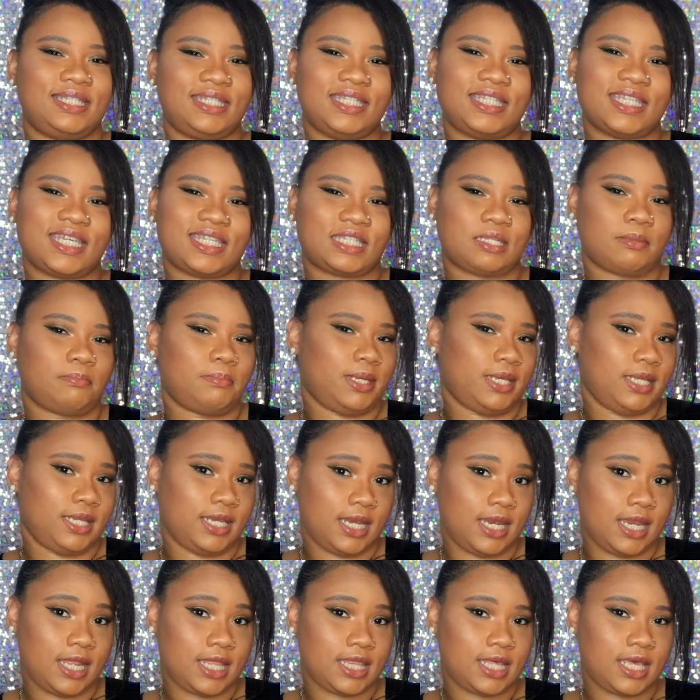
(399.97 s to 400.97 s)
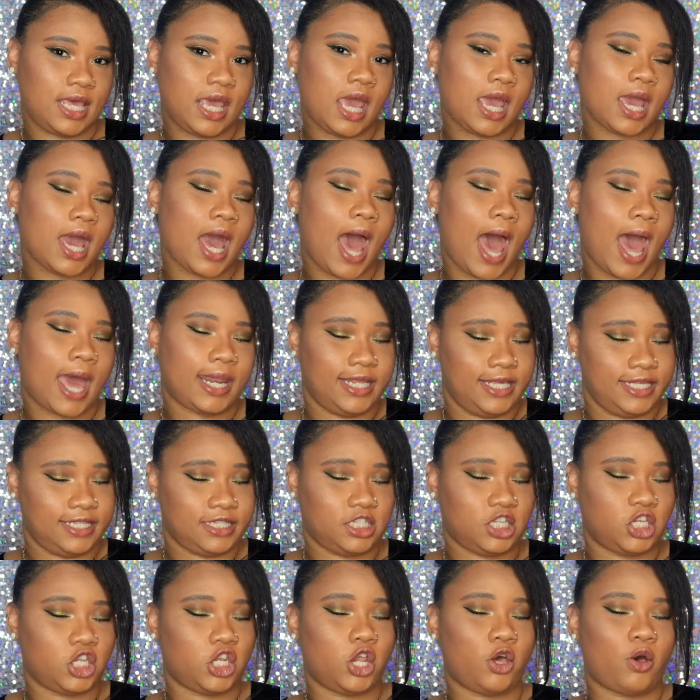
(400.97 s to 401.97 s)
doesn't mean anything. I
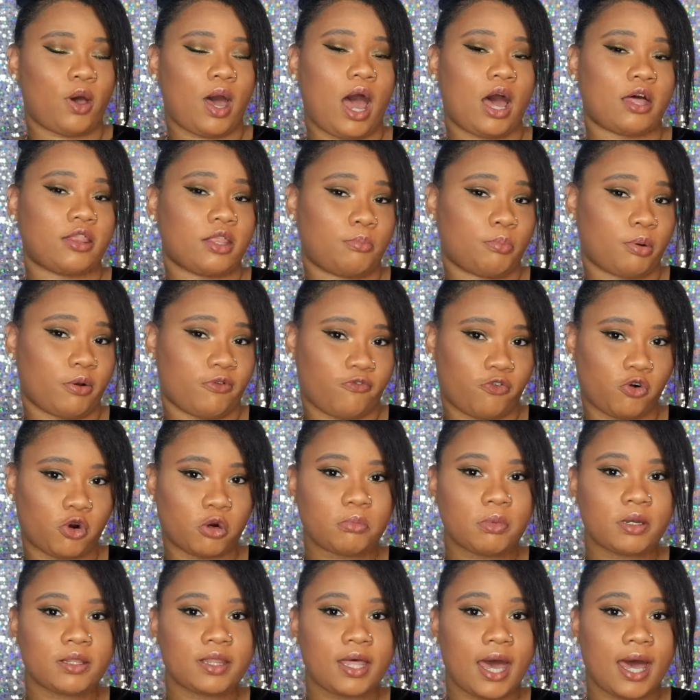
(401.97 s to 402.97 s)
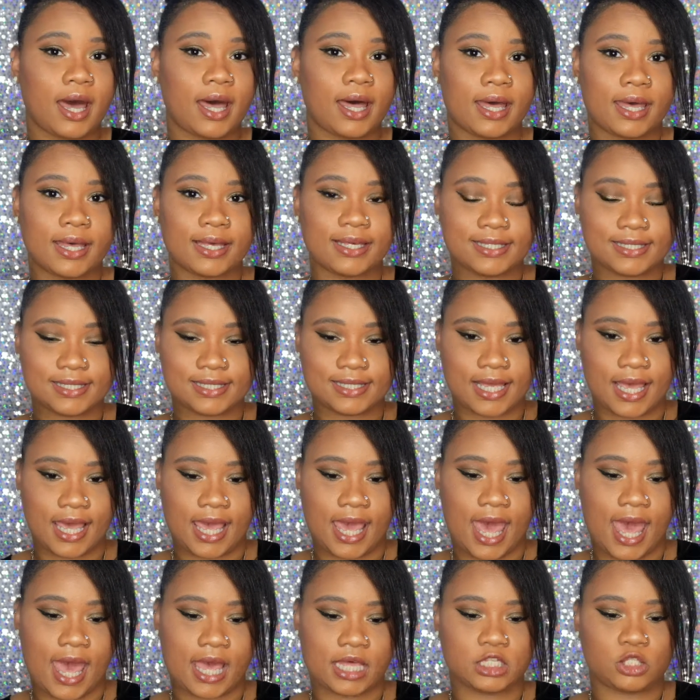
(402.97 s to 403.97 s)
need to know how they perform on the eyes
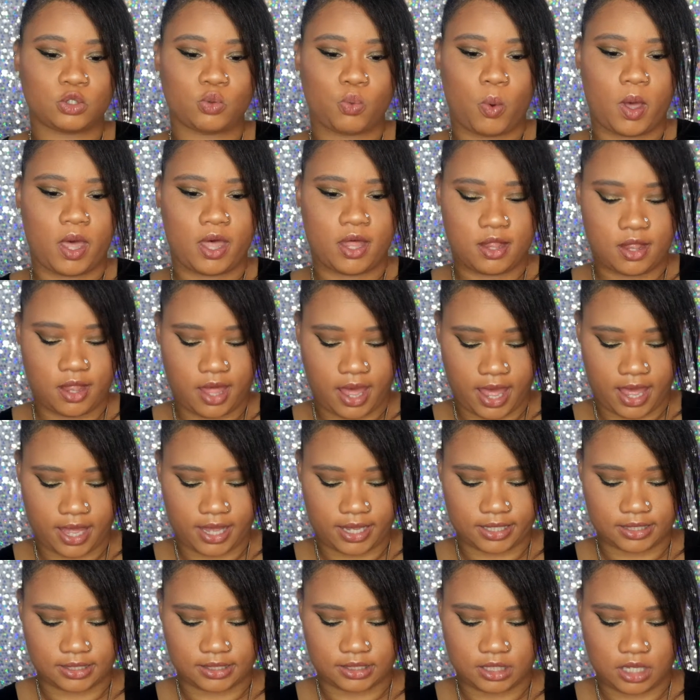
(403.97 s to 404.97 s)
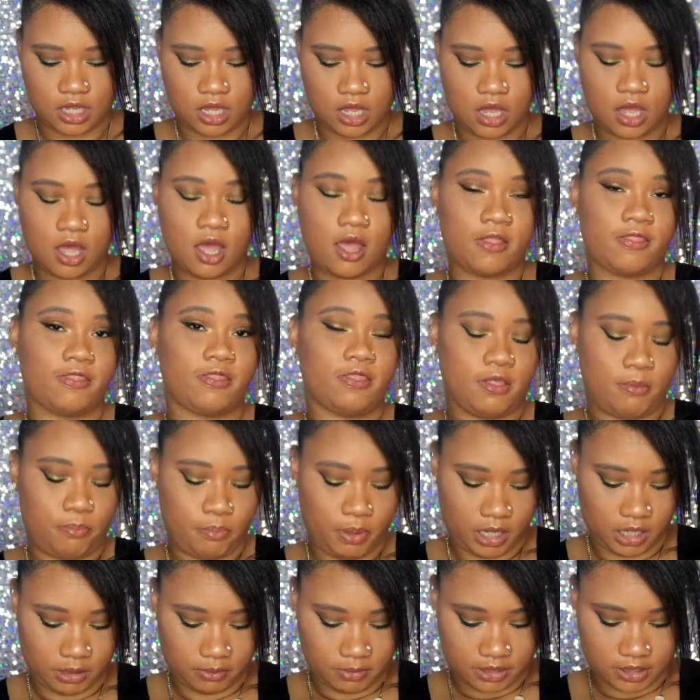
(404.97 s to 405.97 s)
as well as the
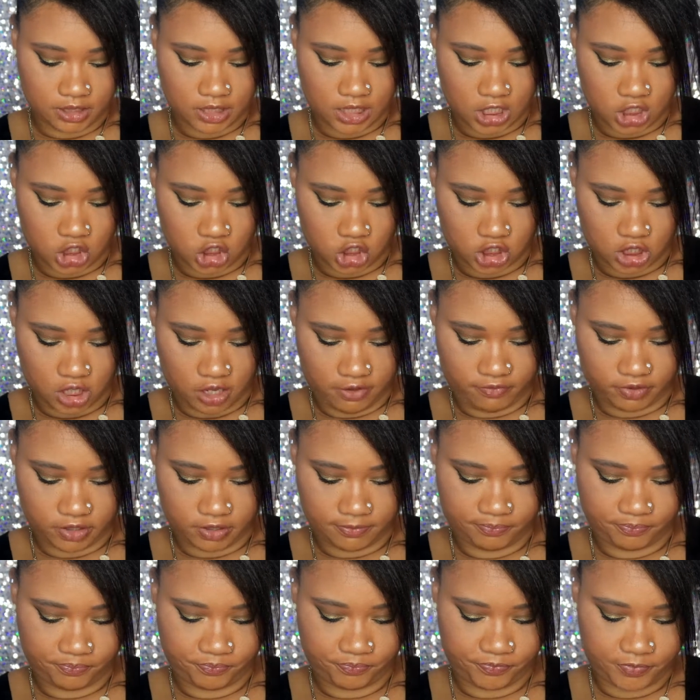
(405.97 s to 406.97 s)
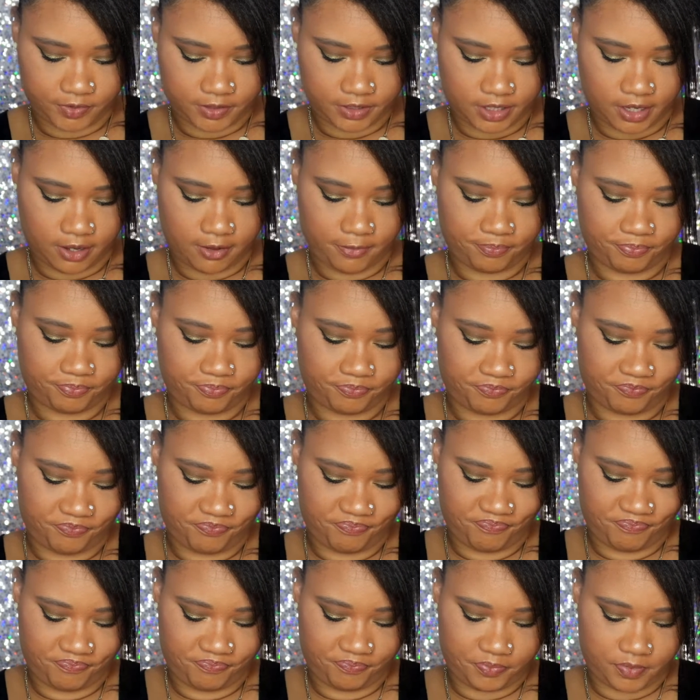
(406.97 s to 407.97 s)
pigmentation of it. So
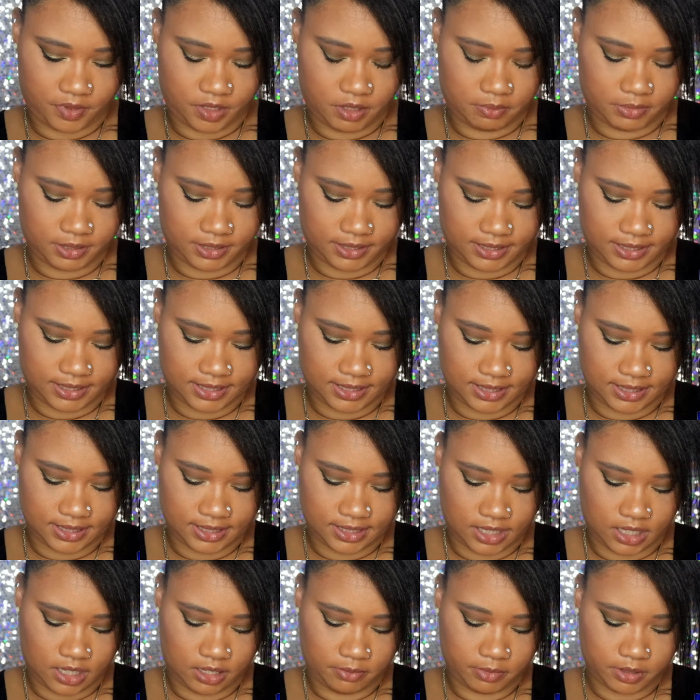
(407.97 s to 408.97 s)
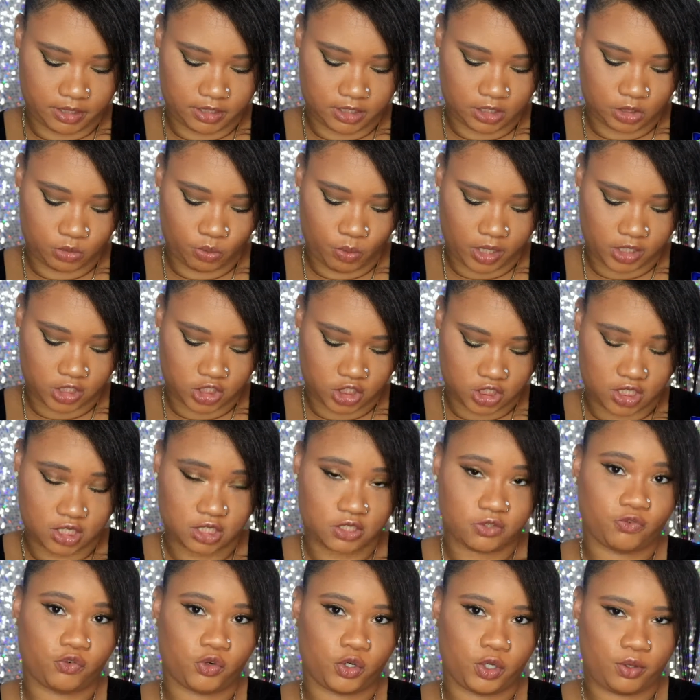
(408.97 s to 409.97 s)
let me see. I'm going to swatch
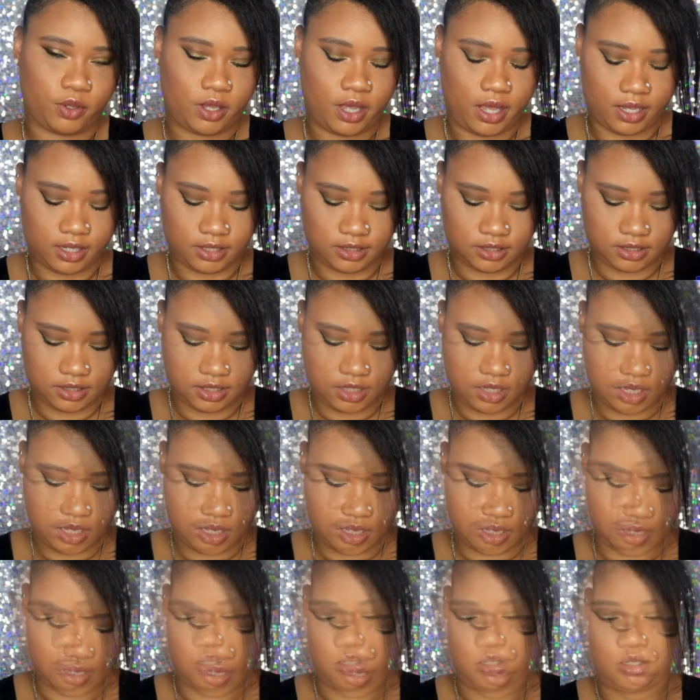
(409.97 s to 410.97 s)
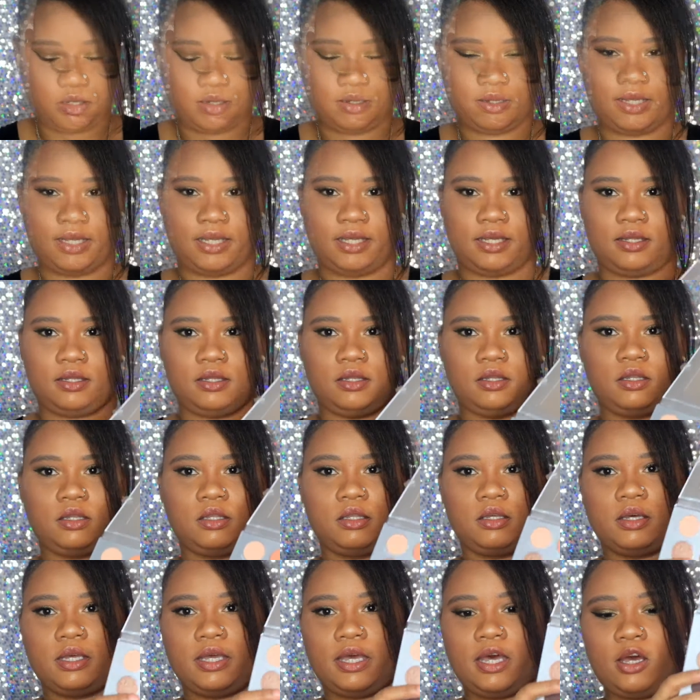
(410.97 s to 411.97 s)
this for you guys. Like,
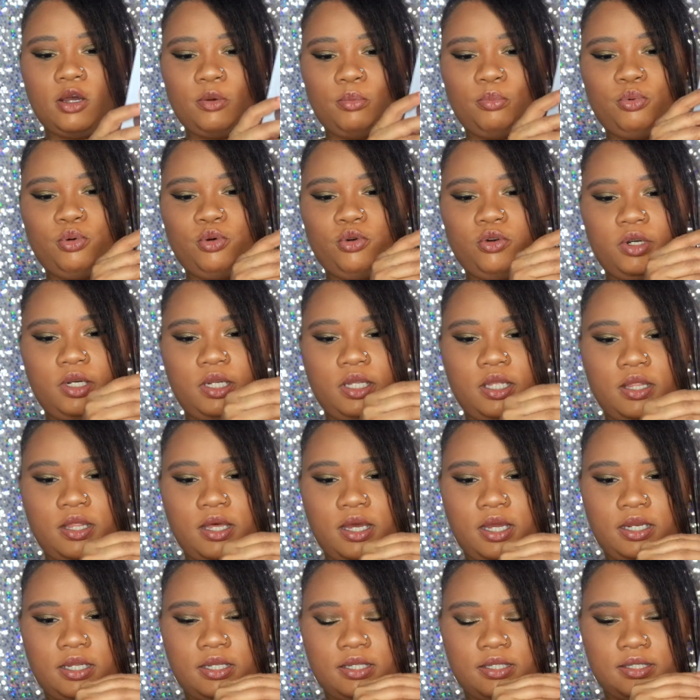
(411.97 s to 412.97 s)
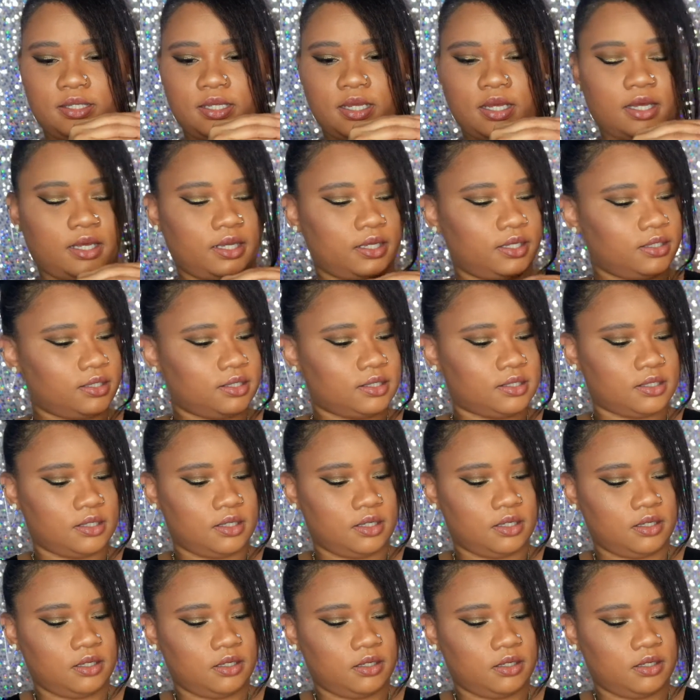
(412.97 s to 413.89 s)
look how pretty that is, guys.